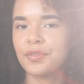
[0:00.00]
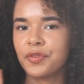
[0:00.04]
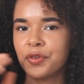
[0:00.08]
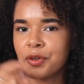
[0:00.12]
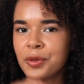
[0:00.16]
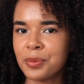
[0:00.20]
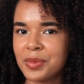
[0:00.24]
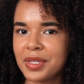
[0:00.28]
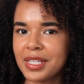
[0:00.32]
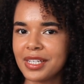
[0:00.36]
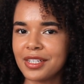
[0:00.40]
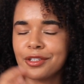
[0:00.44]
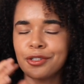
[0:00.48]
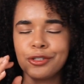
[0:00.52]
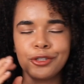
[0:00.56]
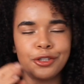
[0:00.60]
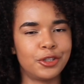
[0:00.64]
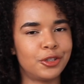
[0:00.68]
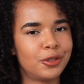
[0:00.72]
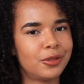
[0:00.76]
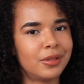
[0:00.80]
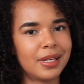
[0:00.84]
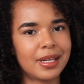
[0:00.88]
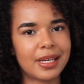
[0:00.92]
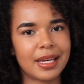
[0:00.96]
For me,
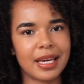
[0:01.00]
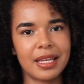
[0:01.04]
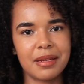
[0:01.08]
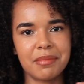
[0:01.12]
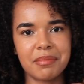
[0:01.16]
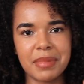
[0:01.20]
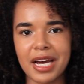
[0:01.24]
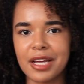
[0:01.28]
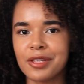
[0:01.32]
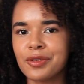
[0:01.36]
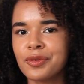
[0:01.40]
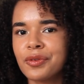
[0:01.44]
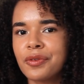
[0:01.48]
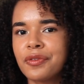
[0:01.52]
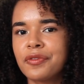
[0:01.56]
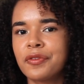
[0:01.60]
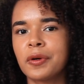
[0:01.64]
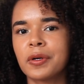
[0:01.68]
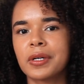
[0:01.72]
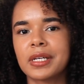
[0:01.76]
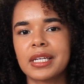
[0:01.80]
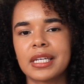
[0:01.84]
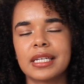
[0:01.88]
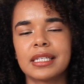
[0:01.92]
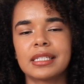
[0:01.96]
shooting in manual
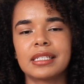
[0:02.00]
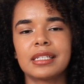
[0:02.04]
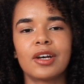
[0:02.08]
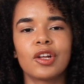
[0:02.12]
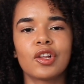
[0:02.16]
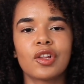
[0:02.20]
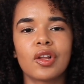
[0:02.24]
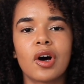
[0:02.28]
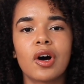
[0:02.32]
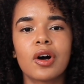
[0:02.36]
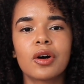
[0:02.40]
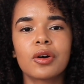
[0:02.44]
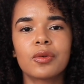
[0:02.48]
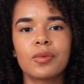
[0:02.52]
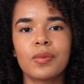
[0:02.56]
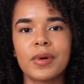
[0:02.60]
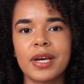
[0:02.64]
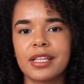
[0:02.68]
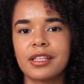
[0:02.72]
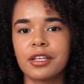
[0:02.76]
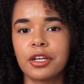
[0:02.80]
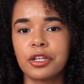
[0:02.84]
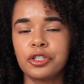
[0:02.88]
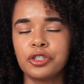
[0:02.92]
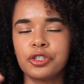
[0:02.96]
focus along with
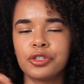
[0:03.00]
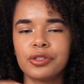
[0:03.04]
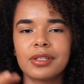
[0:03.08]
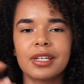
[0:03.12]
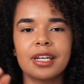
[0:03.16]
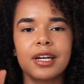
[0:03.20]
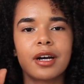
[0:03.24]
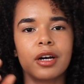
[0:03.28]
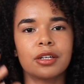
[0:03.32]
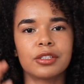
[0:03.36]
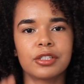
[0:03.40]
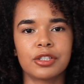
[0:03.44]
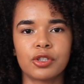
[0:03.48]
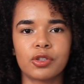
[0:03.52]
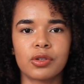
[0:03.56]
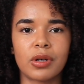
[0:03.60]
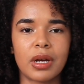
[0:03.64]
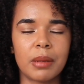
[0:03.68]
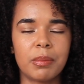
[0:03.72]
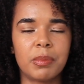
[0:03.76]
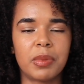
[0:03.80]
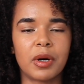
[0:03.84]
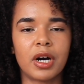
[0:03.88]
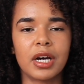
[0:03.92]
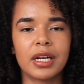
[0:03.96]
shooting on a
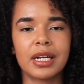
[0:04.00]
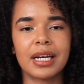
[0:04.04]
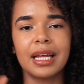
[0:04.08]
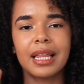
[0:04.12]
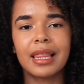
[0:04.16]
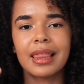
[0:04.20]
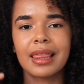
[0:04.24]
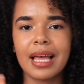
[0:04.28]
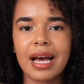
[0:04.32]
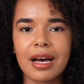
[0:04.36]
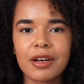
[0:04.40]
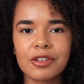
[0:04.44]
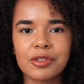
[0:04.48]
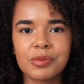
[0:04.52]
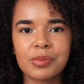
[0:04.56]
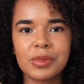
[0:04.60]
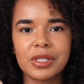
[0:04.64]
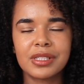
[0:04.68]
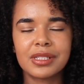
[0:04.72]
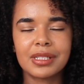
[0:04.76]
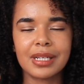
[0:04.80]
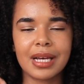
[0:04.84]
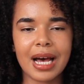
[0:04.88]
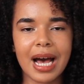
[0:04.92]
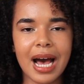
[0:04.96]
tripod allows me
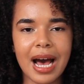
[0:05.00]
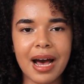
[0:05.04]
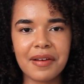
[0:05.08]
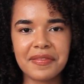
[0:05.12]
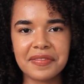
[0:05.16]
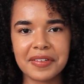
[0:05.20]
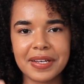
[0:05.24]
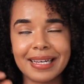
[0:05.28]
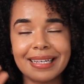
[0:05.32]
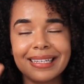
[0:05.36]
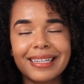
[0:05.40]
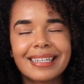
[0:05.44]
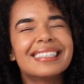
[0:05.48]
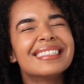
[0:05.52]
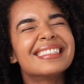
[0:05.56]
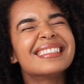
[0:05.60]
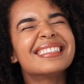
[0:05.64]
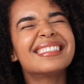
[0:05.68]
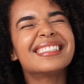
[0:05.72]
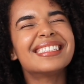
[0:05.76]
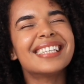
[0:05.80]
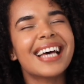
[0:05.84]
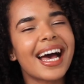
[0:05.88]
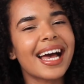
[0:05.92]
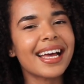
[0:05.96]
to have
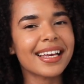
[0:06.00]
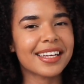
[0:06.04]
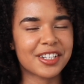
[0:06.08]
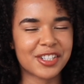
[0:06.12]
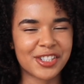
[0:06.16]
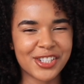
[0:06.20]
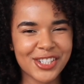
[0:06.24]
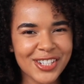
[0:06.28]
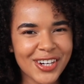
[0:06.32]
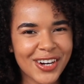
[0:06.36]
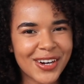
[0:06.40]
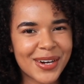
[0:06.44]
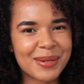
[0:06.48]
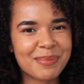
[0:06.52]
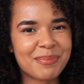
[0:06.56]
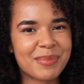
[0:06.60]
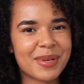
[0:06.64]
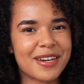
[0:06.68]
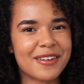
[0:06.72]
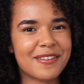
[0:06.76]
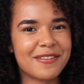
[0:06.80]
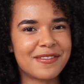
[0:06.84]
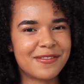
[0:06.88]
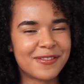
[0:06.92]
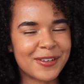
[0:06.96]
tack sharp
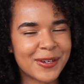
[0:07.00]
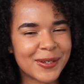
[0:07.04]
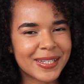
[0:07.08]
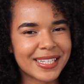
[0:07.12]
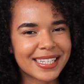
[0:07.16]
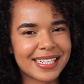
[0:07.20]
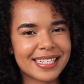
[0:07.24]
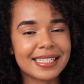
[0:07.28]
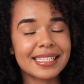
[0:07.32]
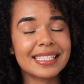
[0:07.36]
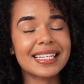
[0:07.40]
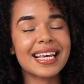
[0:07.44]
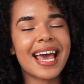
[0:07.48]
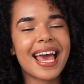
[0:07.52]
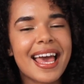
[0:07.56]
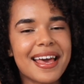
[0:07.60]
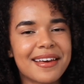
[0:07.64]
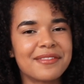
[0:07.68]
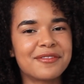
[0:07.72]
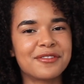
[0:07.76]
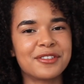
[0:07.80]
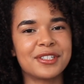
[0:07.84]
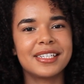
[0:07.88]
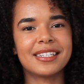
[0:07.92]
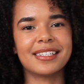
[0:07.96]
focus
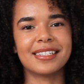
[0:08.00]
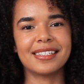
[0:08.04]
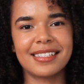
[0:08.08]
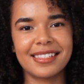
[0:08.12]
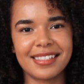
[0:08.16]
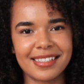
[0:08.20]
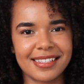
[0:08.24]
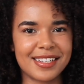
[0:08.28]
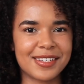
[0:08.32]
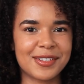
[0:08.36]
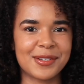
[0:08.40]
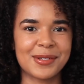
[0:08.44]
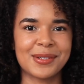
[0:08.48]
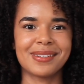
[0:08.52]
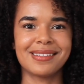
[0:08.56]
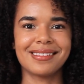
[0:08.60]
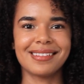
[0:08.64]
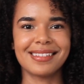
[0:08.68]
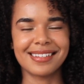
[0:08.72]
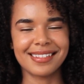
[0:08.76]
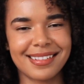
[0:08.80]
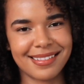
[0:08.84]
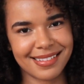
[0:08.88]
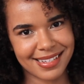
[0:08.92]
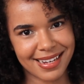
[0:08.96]
every single
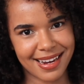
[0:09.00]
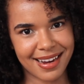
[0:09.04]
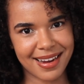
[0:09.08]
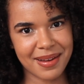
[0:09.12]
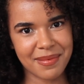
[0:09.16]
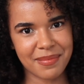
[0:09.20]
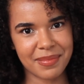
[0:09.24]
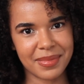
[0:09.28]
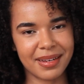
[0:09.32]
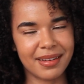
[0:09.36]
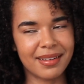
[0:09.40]
time